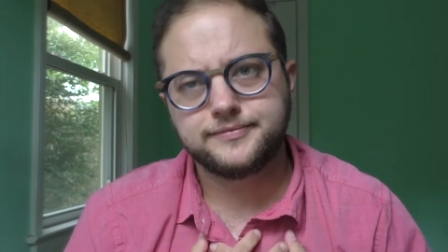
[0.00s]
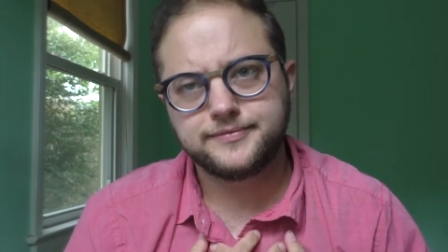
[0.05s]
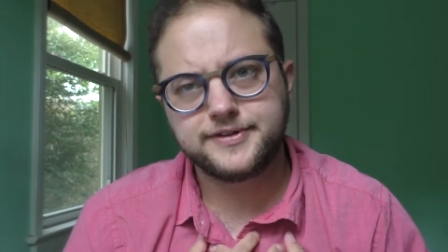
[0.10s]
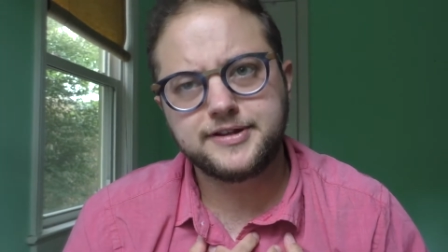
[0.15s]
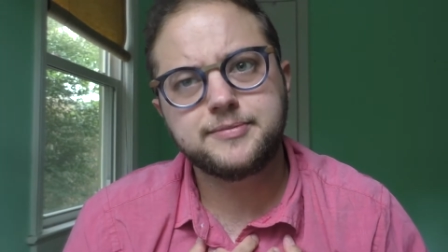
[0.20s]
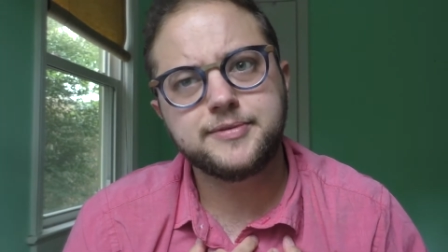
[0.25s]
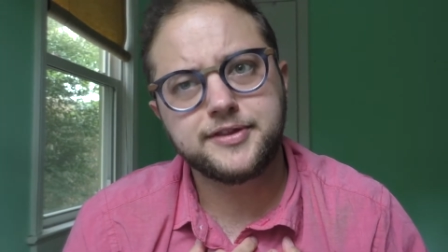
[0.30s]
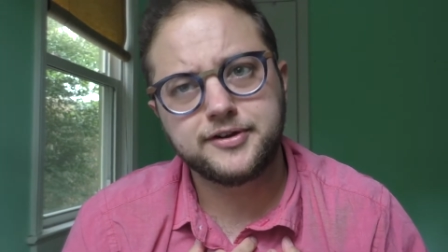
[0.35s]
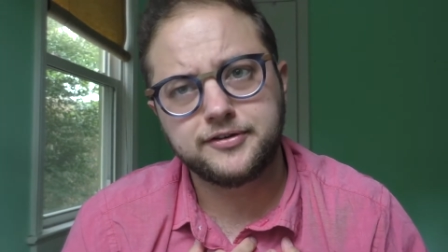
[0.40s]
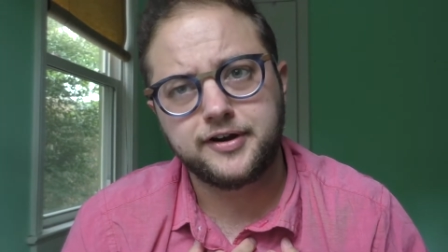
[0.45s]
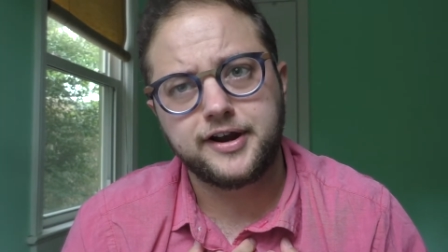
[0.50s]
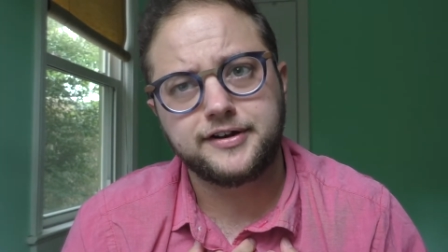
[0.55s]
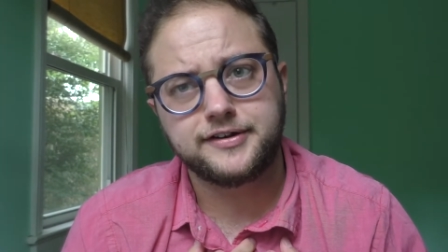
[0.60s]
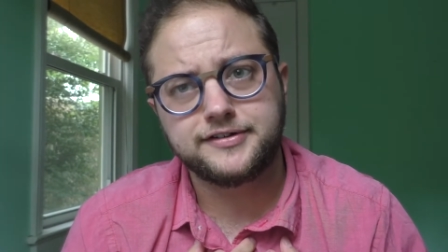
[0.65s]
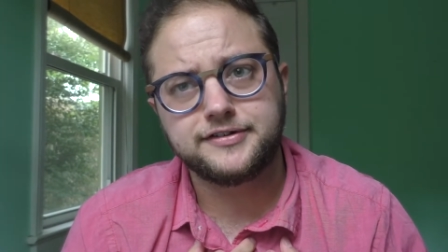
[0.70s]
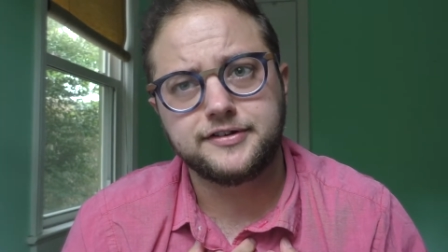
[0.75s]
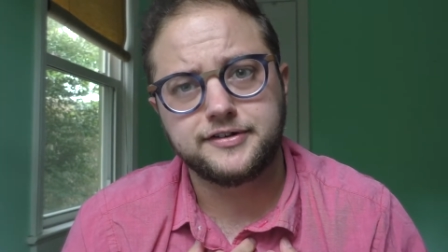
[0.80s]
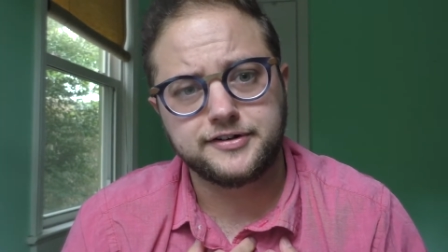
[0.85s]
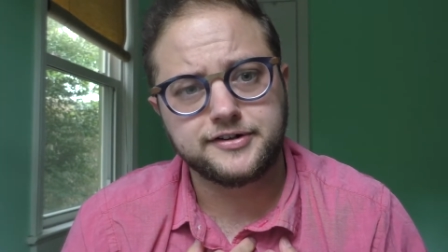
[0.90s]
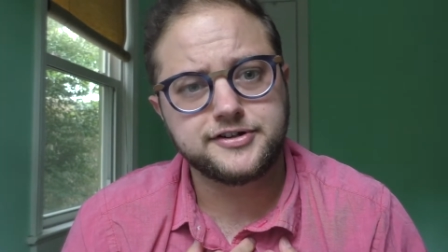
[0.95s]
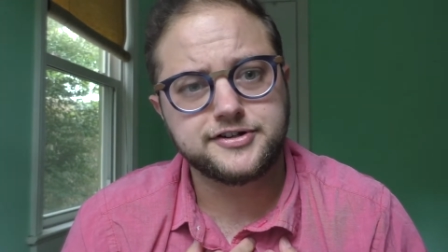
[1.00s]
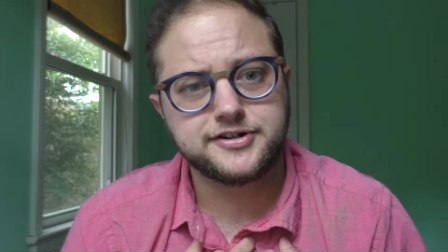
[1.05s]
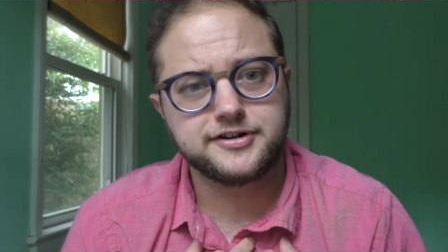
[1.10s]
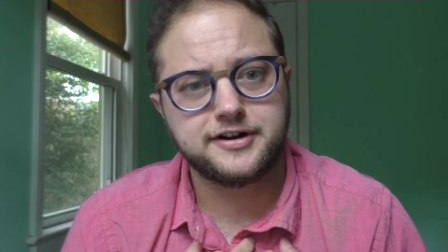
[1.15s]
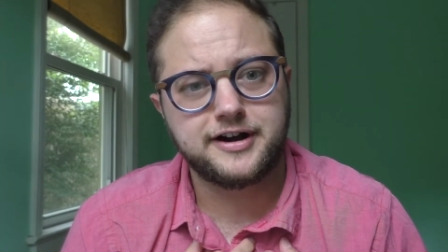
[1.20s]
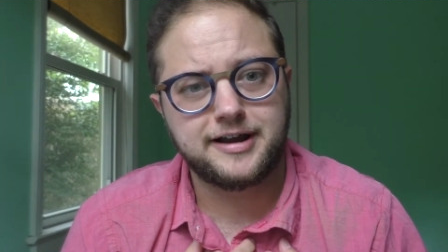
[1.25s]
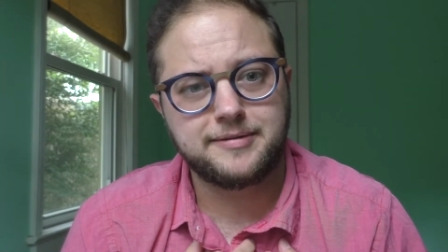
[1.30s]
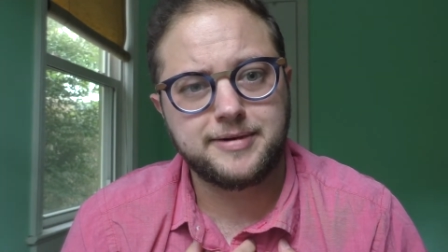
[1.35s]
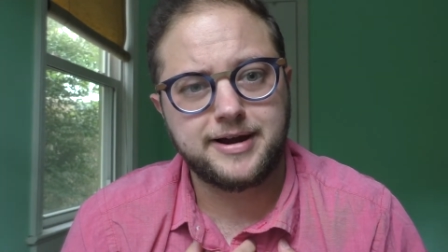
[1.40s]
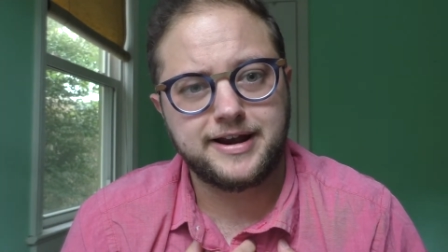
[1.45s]
some of the greatest
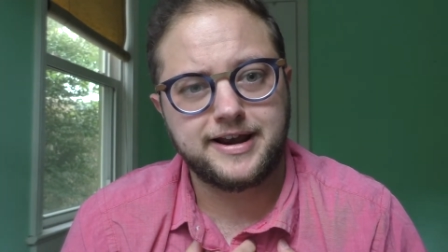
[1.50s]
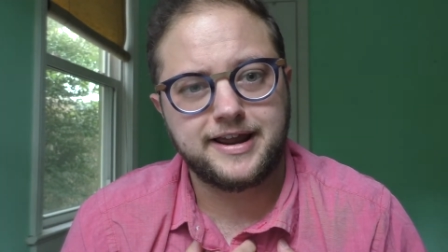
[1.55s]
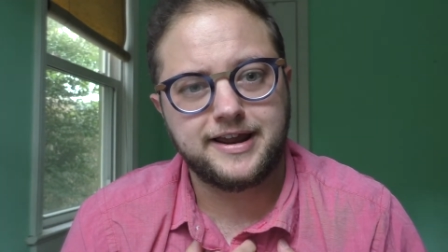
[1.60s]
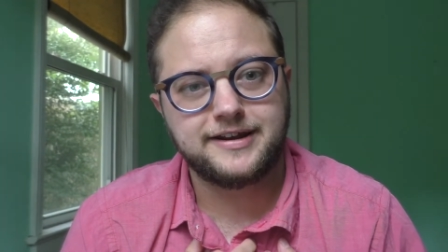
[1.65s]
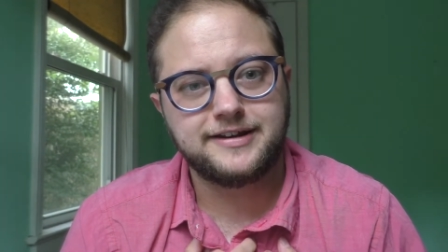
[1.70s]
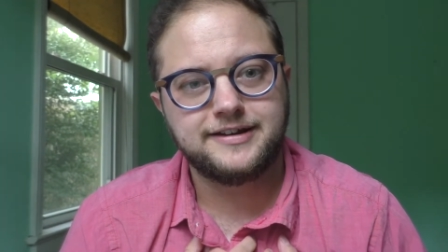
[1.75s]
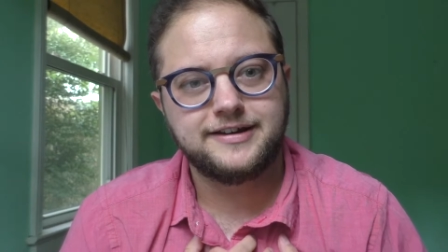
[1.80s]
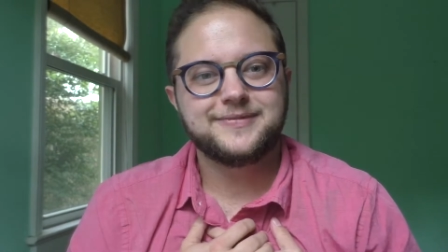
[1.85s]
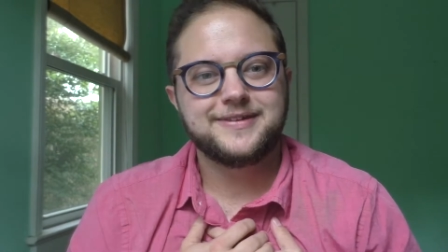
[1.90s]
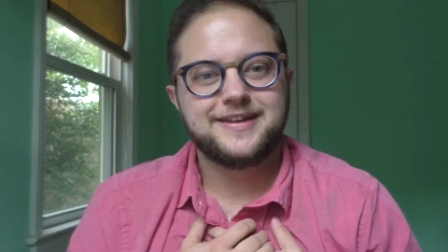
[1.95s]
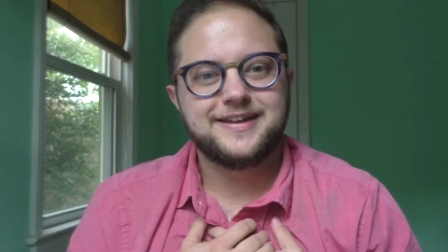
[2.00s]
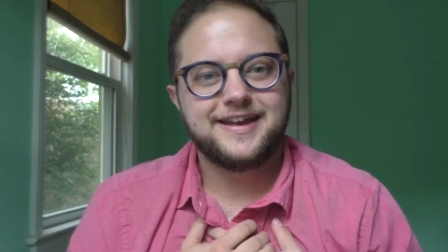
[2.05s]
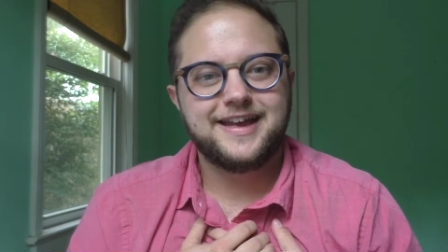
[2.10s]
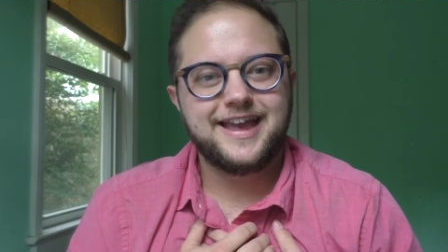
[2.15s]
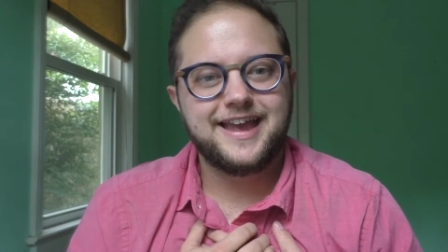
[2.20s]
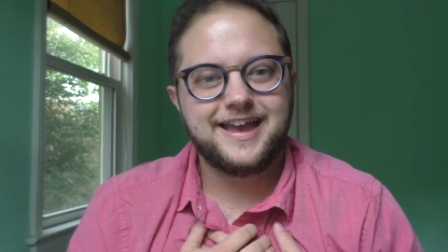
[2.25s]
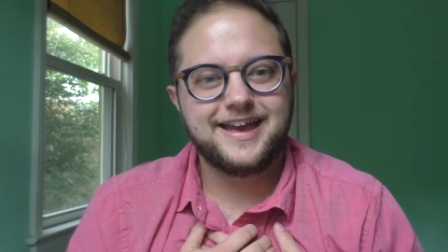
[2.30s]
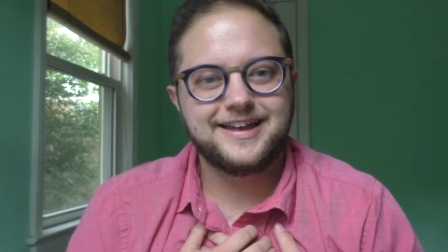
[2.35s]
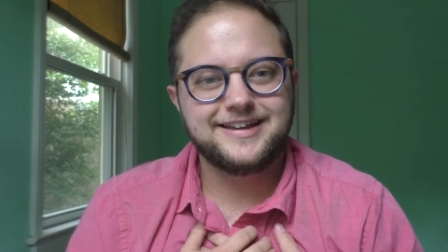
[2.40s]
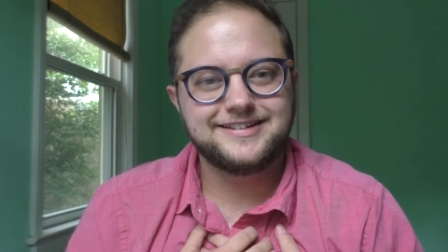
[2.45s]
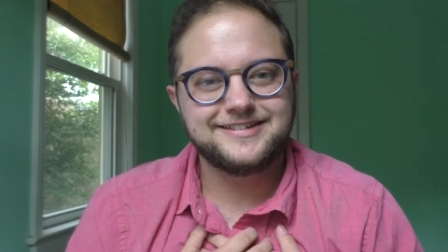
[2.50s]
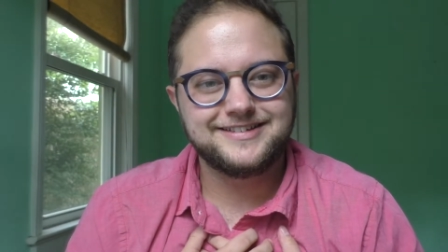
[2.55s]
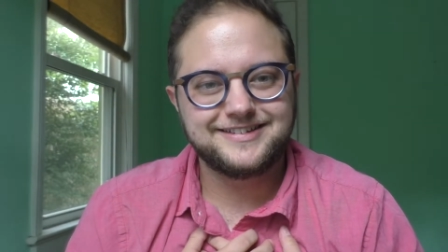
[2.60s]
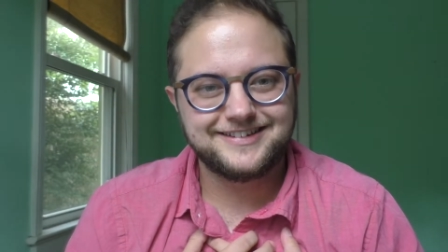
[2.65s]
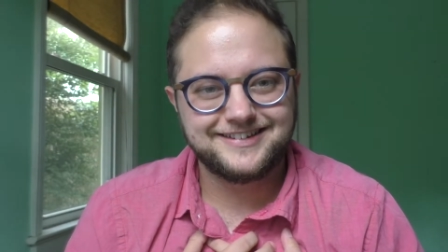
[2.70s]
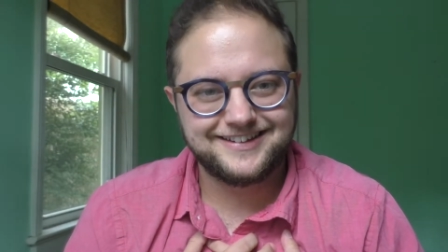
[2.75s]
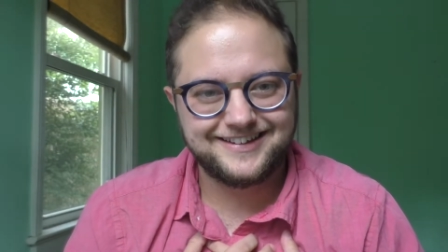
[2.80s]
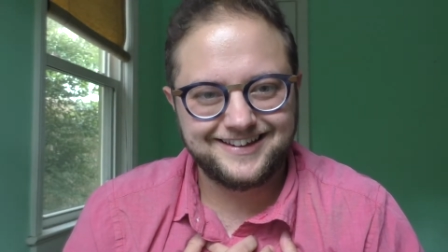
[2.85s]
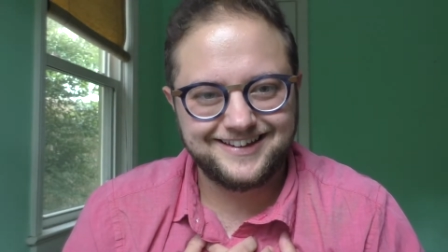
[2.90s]
literature, I might add, and